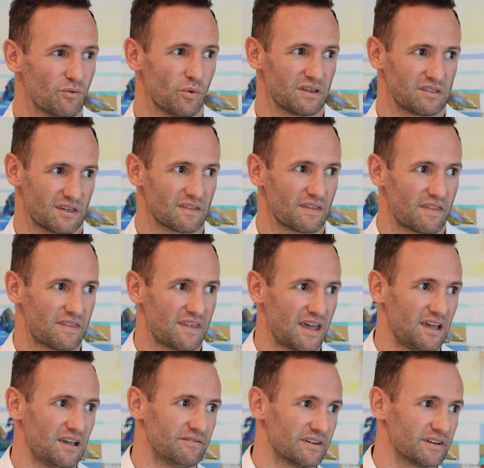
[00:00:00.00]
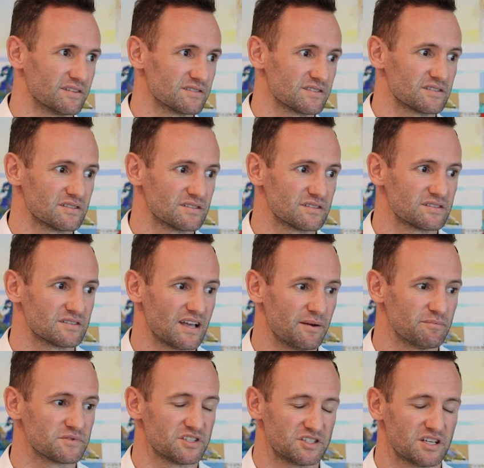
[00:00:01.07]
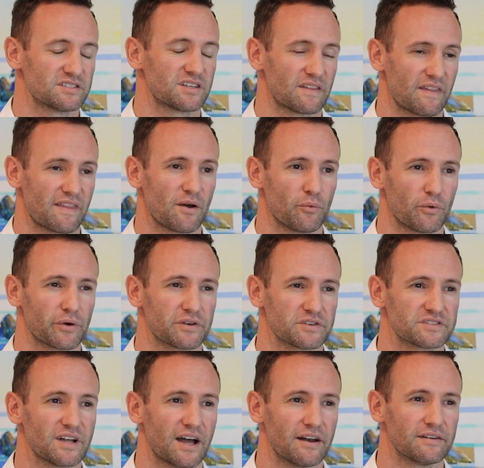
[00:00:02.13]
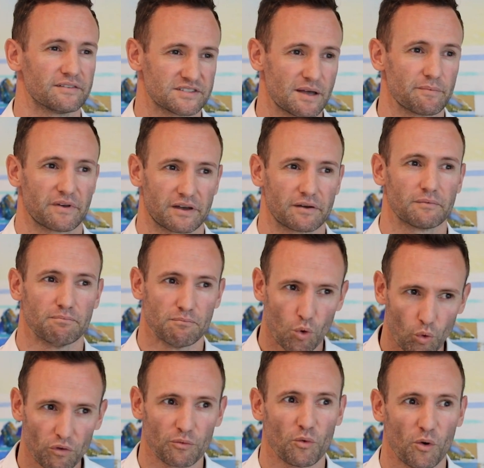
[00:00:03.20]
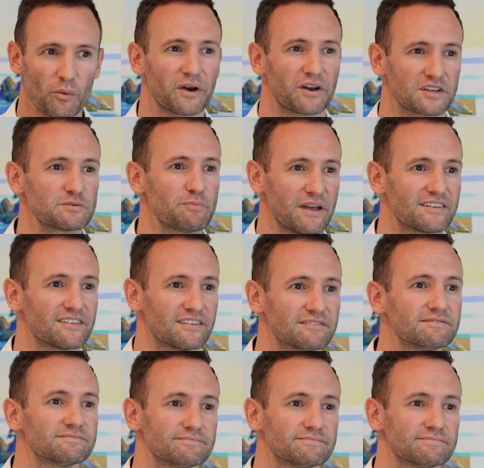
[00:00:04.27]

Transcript: we think that that evidence is um, suggesting that that work has done something more than what we'd expected.